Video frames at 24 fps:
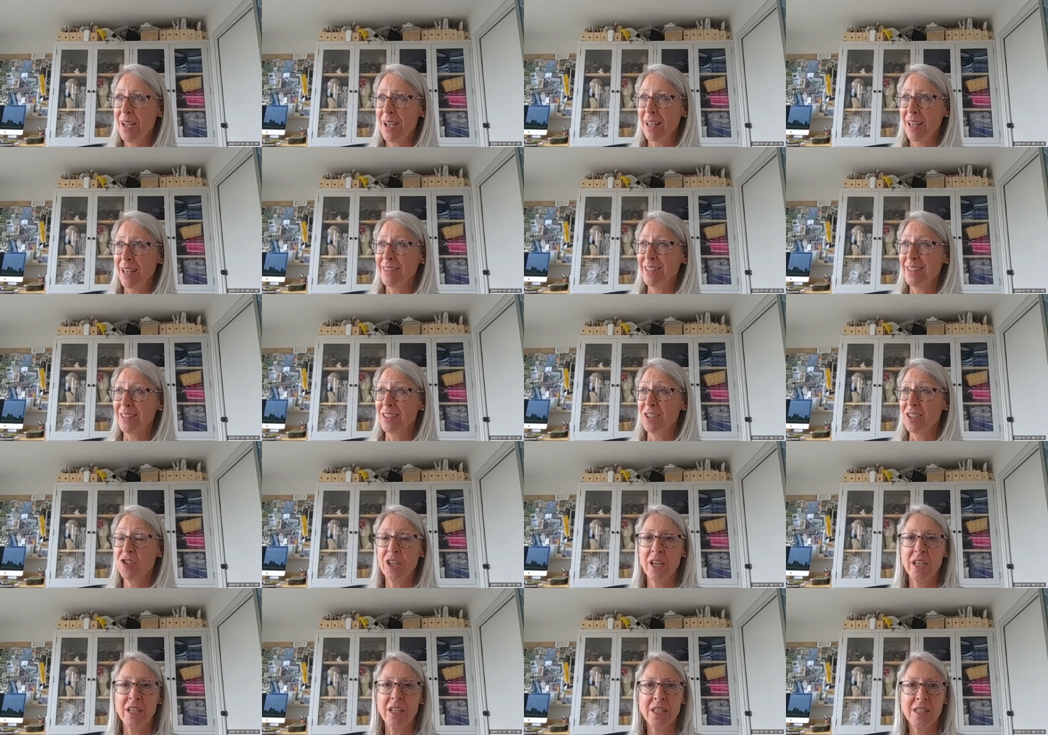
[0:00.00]
I think the
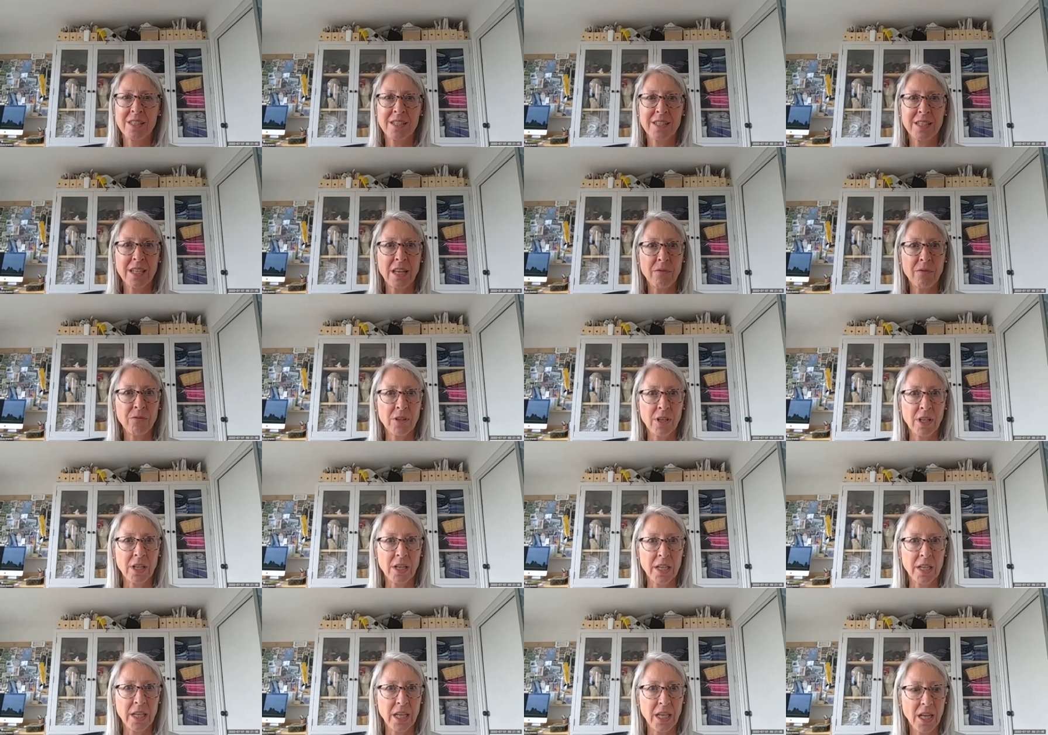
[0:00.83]
shine has
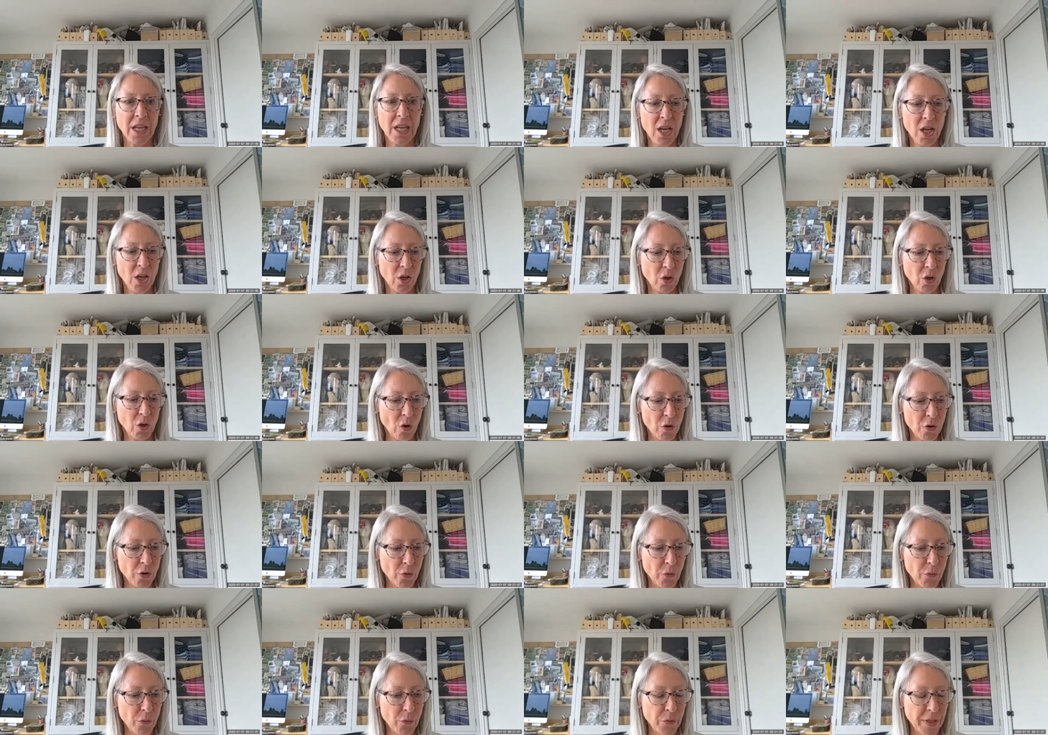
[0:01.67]
definitely gone
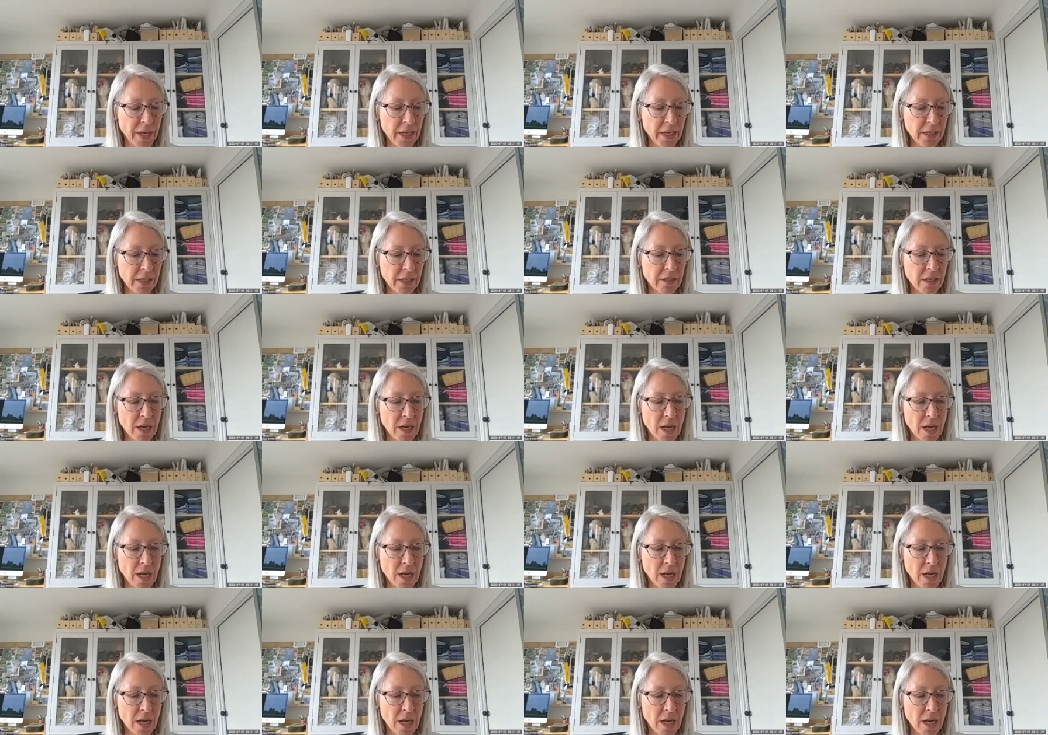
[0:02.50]
off that.